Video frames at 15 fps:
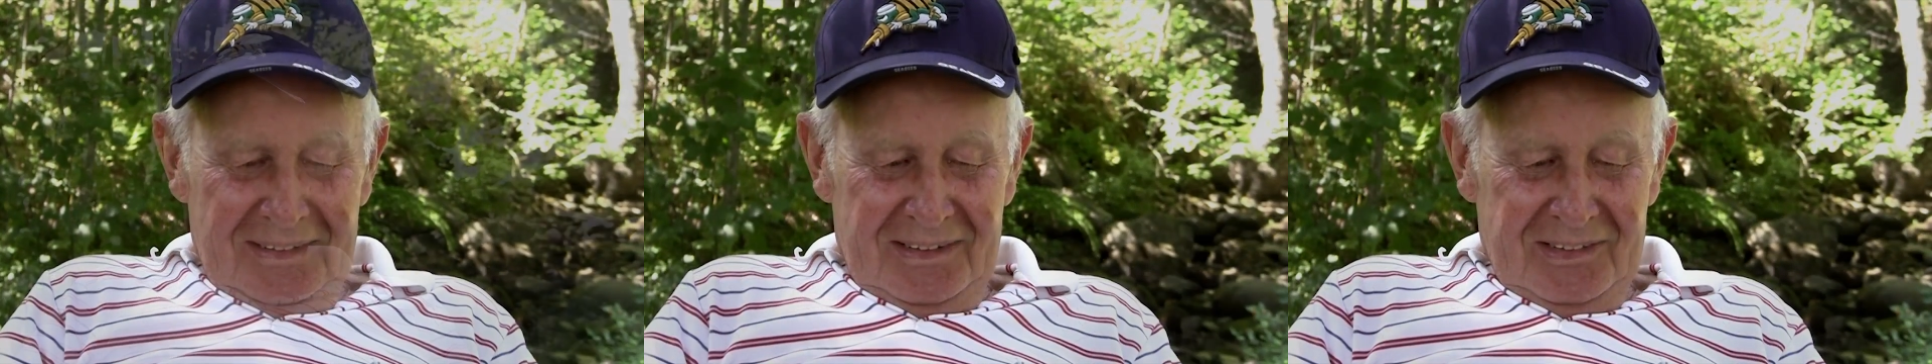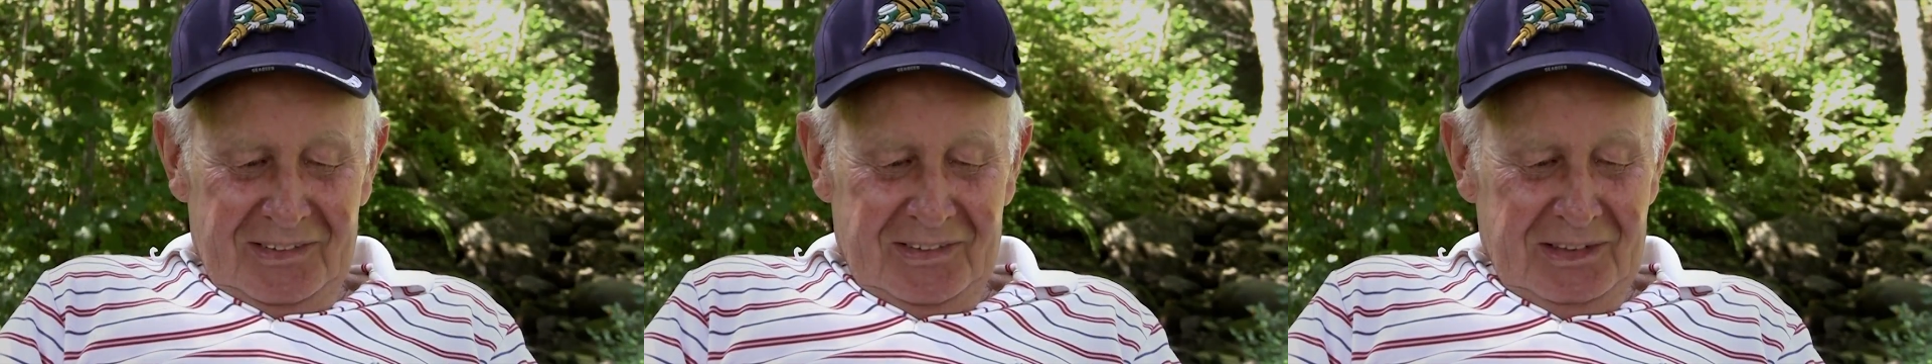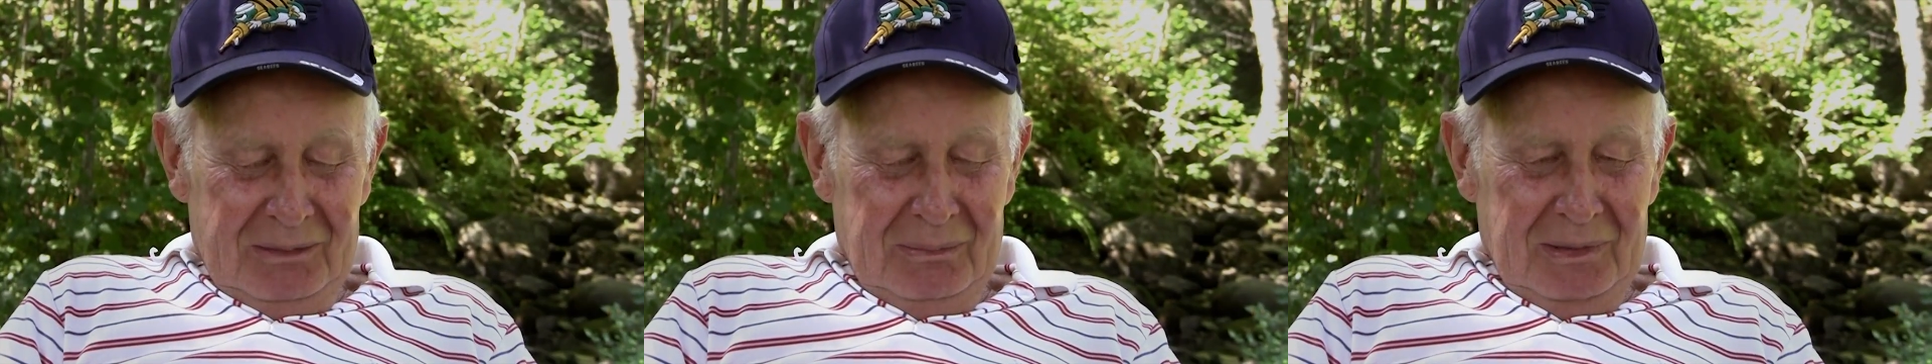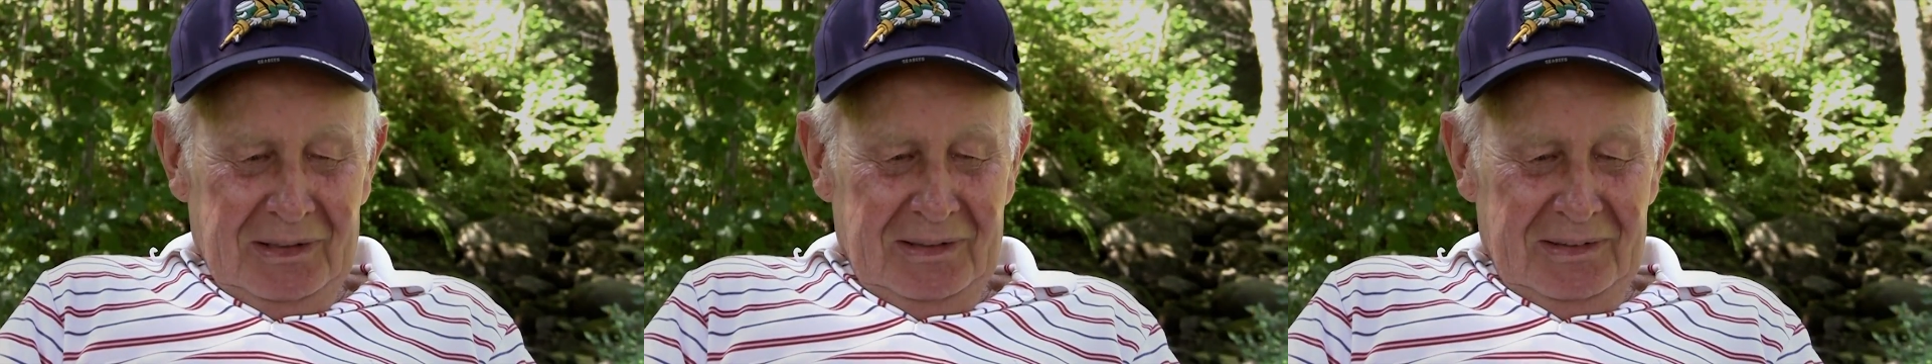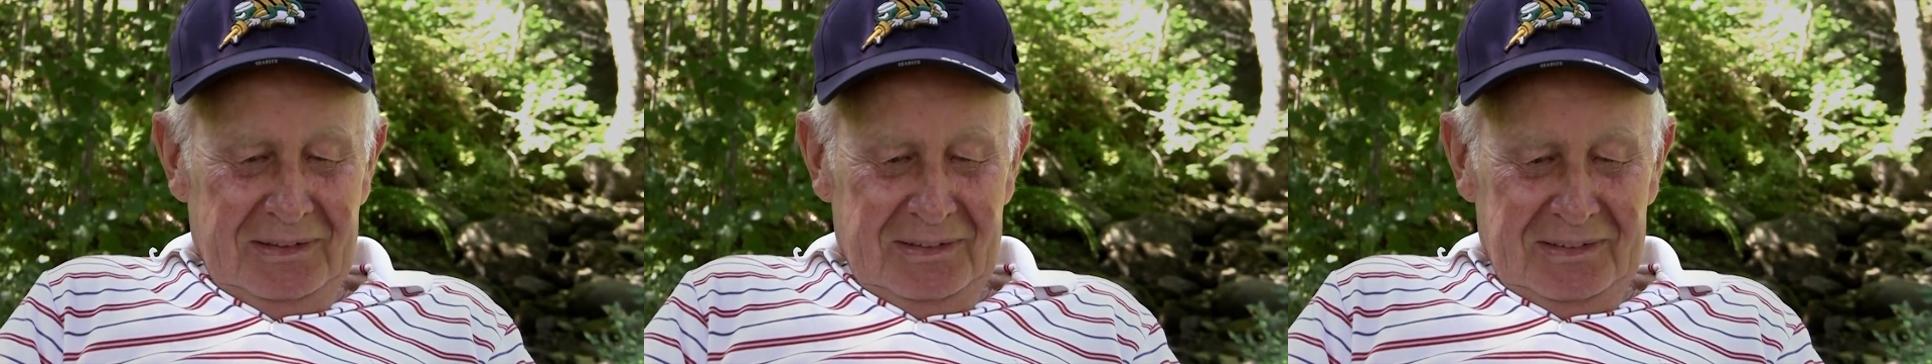The
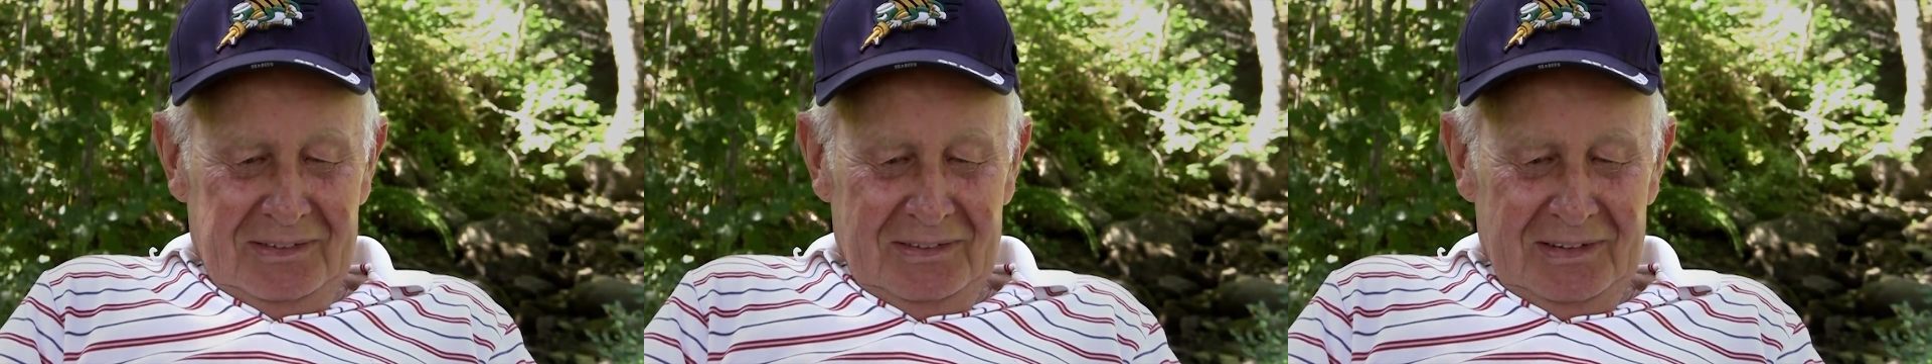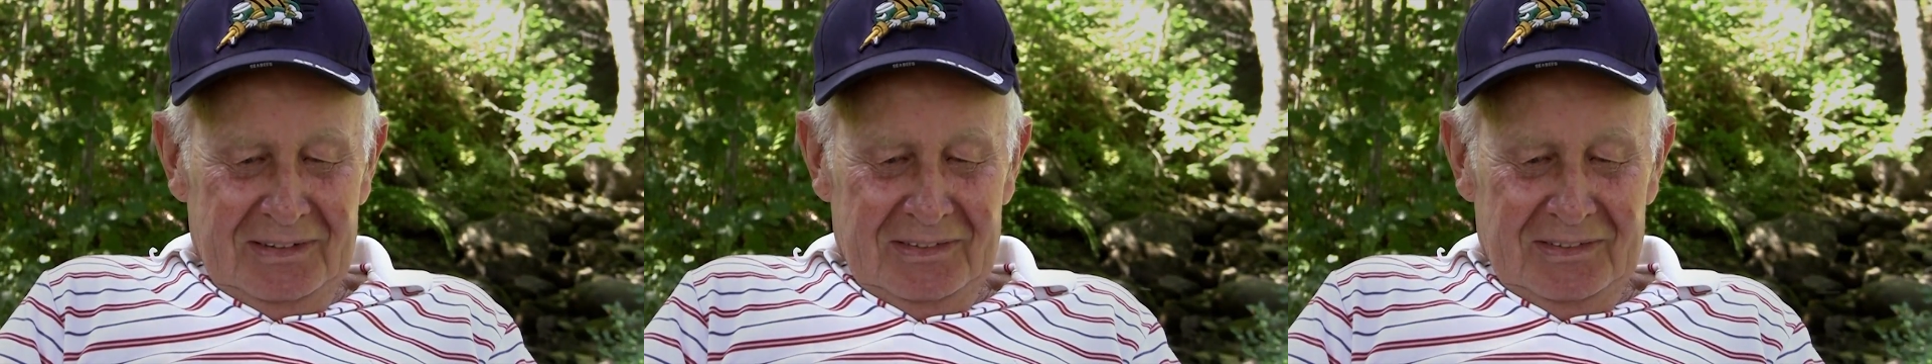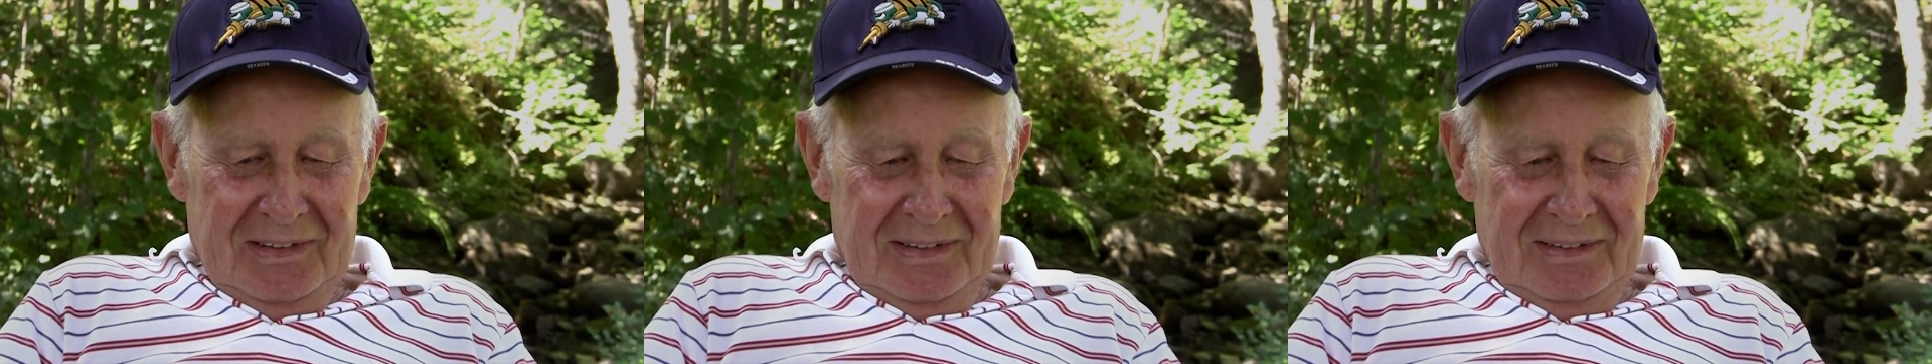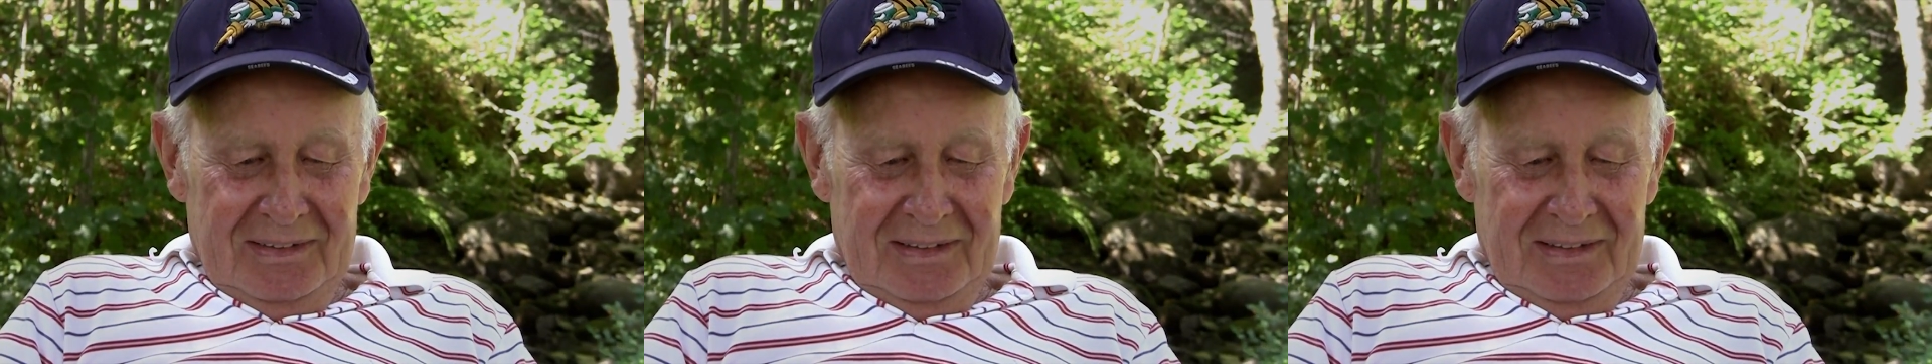Seabee says,